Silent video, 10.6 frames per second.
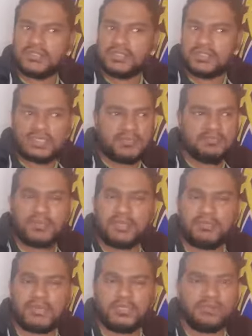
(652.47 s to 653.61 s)
some
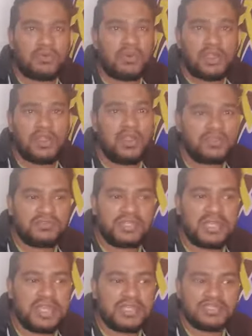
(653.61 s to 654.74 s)
people or a lot of the
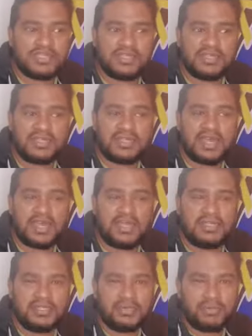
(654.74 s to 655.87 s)
guys are
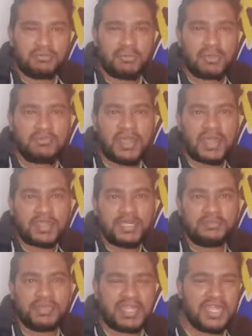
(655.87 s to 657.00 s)
a little bit pulled back, a
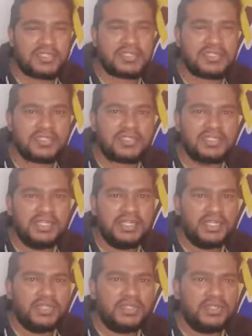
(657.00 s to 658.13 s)
little bit hesitant.
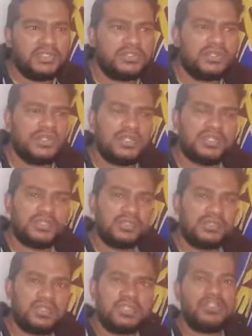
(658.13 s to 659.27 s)

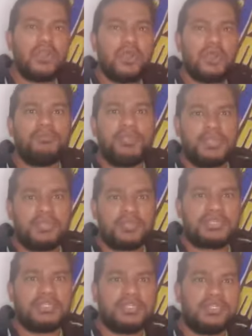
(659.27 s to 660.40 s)
In your
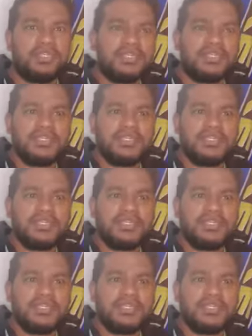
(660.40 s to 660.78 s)
opinion, is